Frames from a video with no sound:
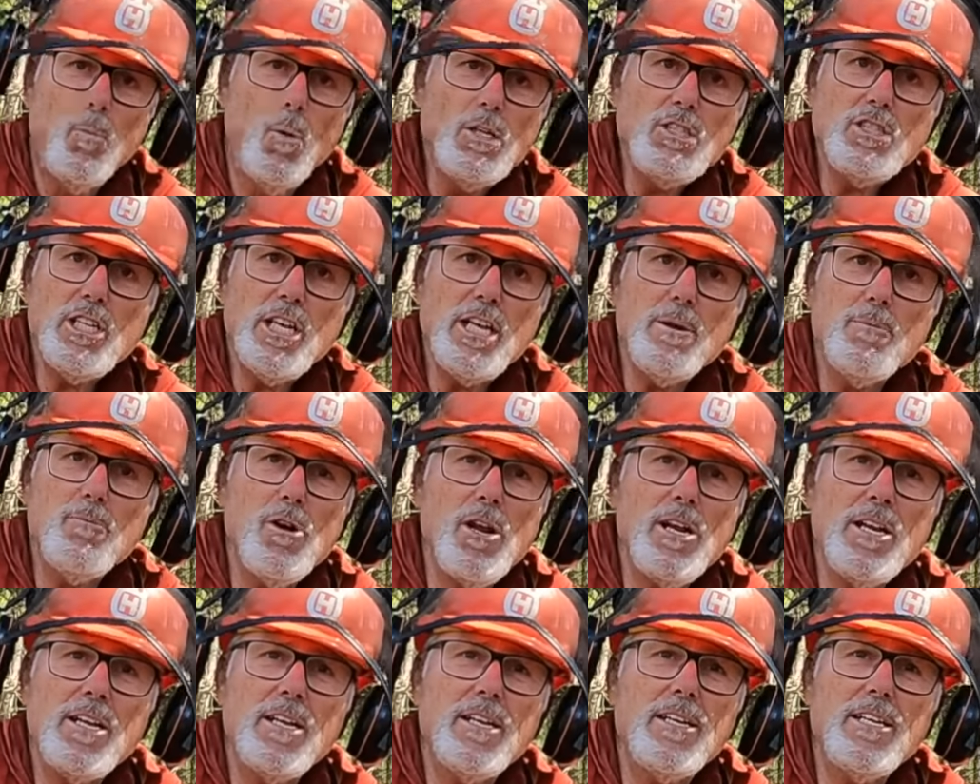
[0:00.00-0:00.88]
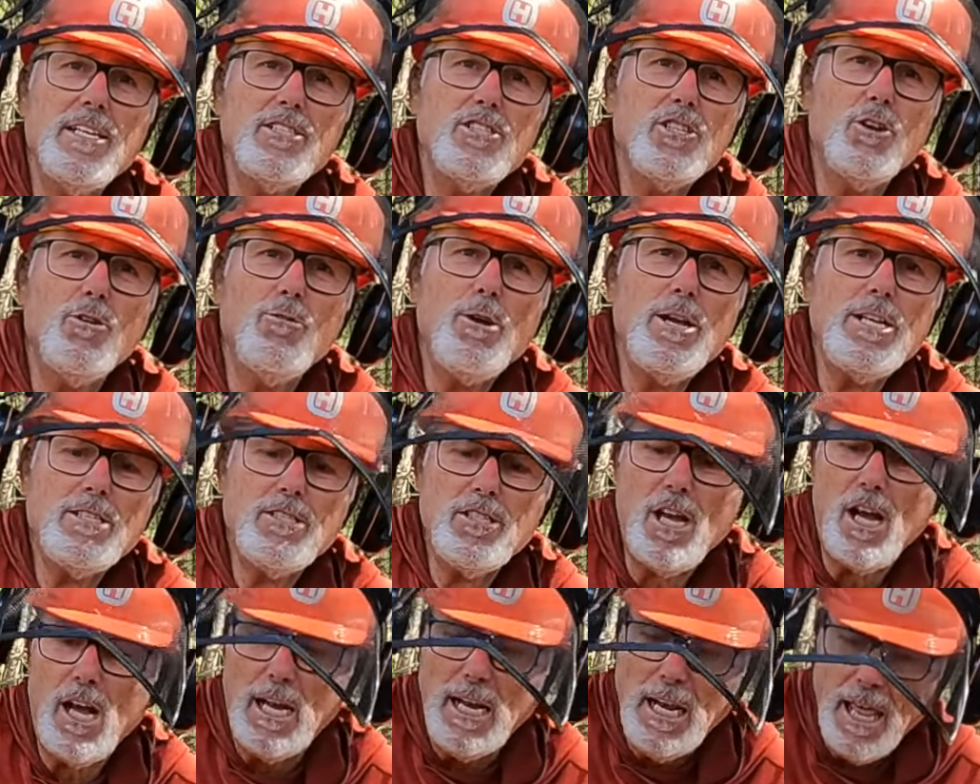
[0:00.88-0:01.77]
Once you get them running, it's a great
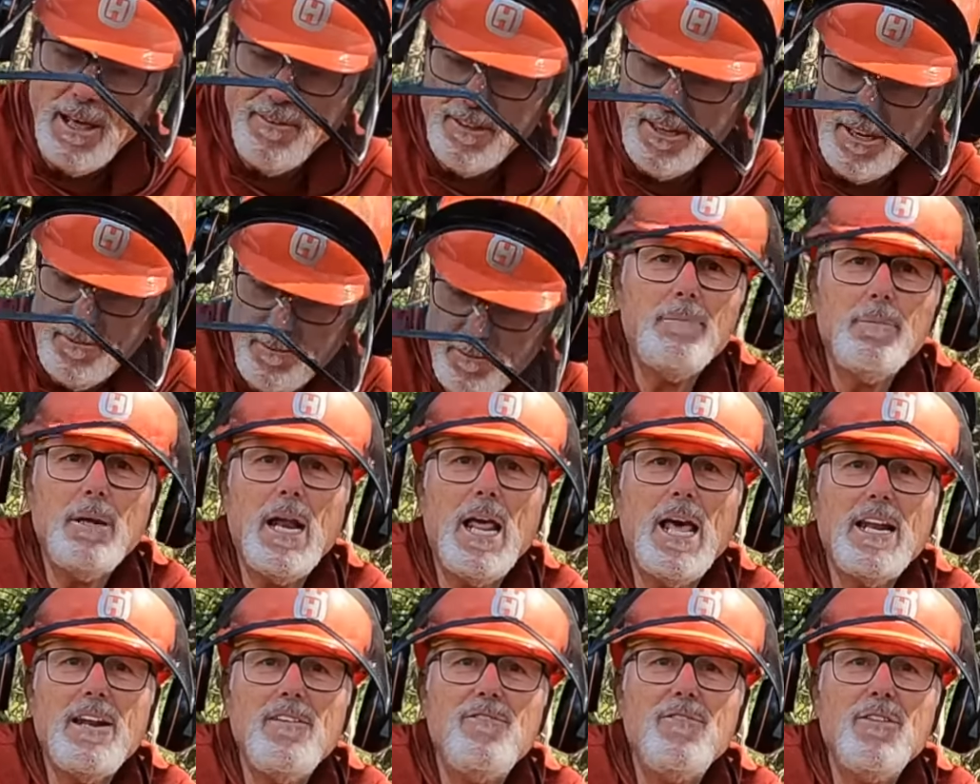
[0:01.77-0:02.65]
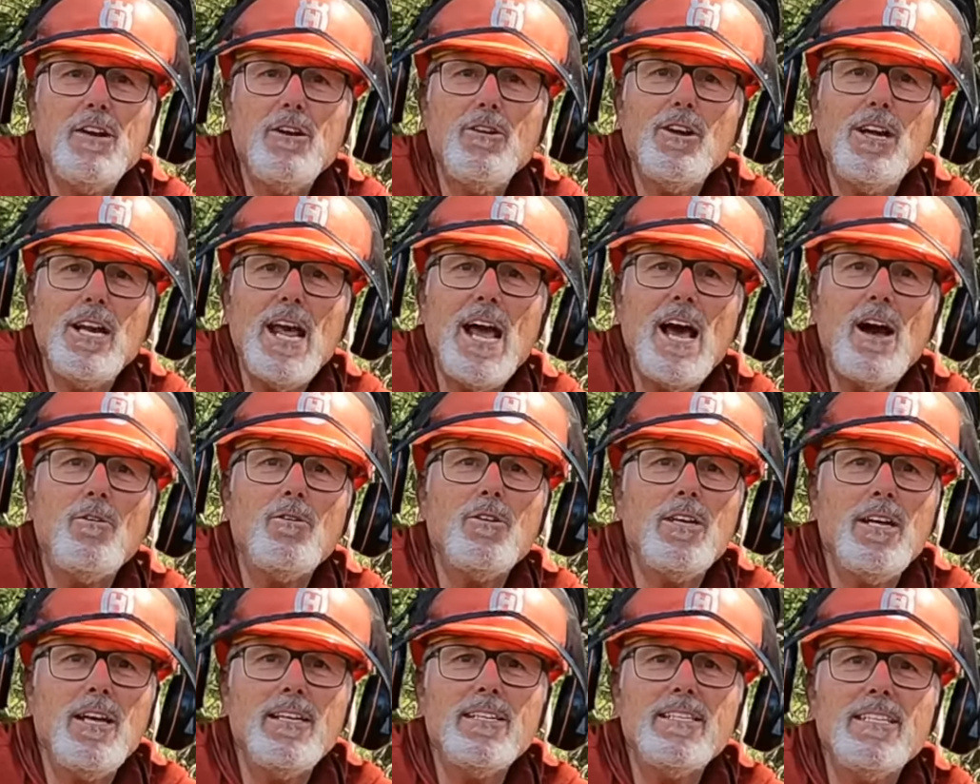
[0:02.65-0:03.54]
saw. I love it. And I'm glad I figured it
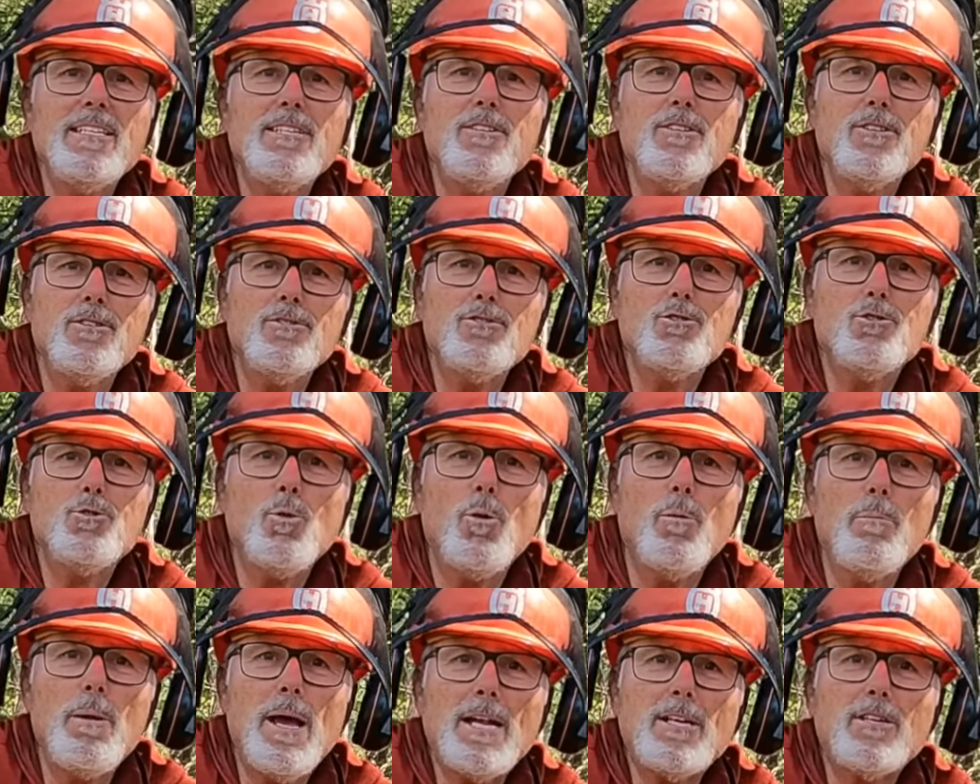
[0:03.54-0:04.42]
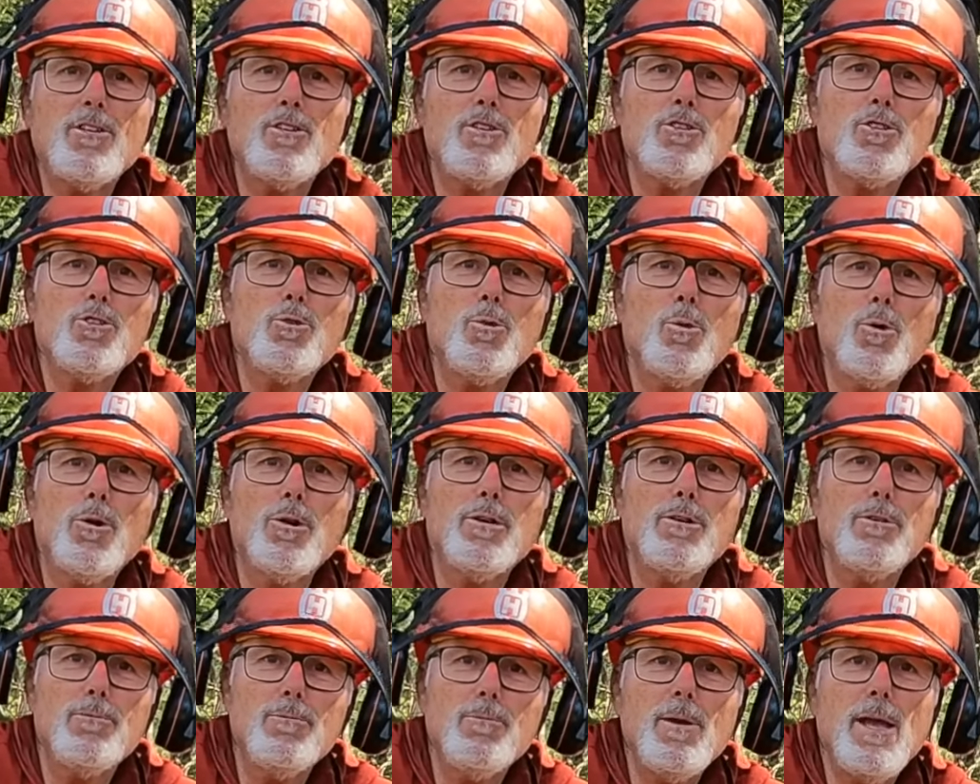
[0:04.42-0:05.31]
out and didn't storm back to the
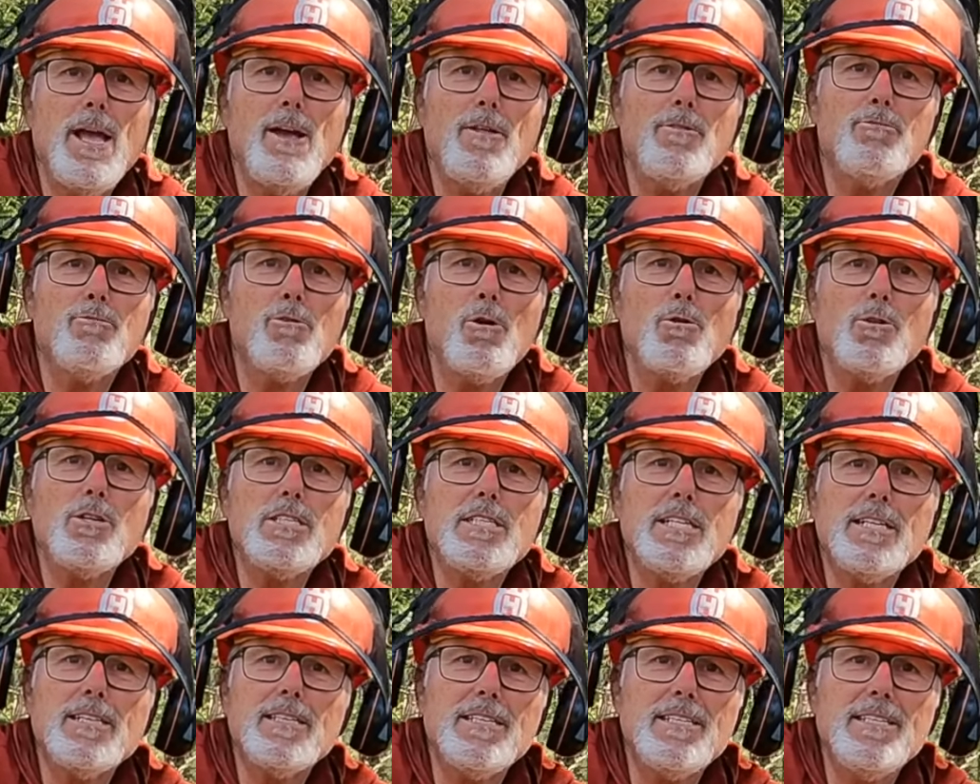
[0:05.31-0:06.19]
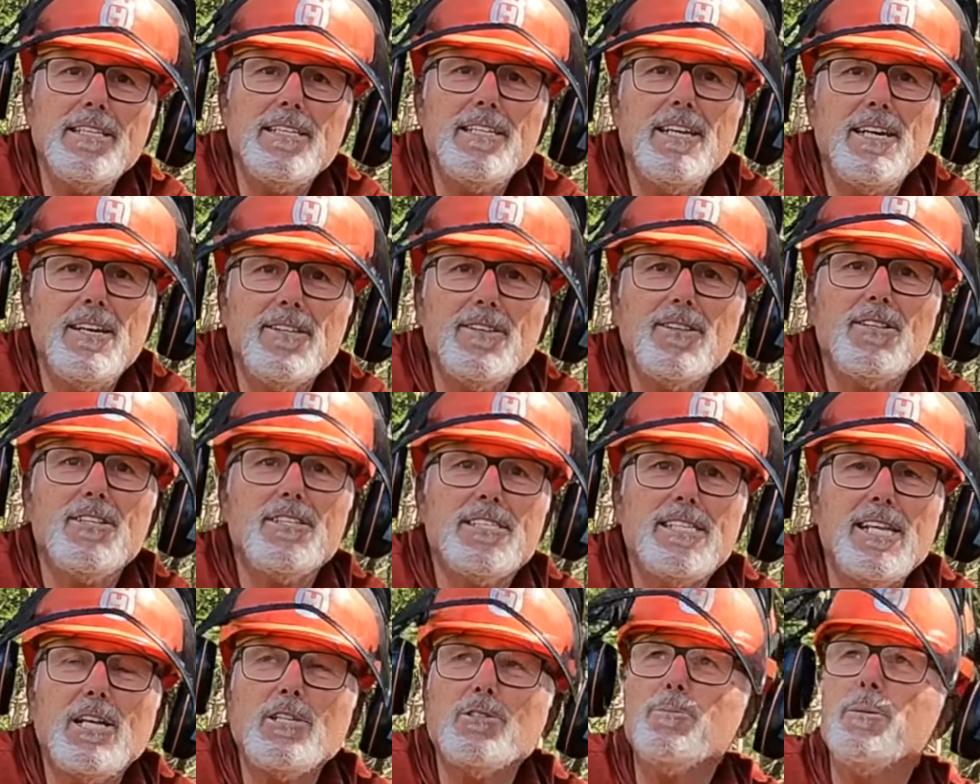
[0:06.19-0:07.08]
store and throw this at the
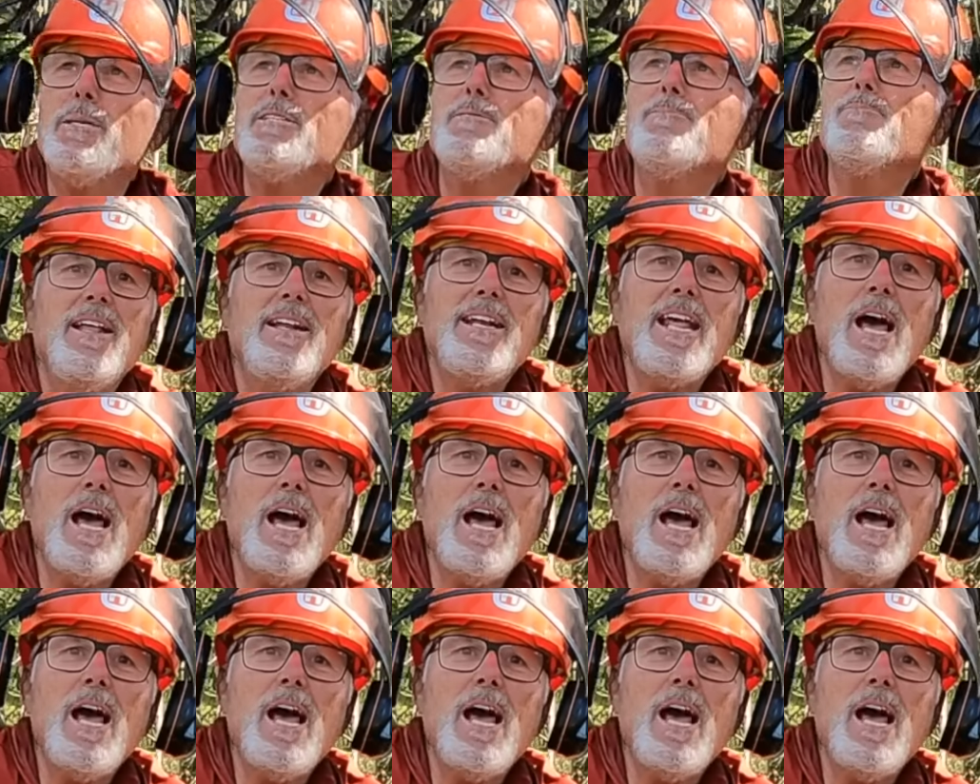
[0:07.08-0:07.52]
salesman.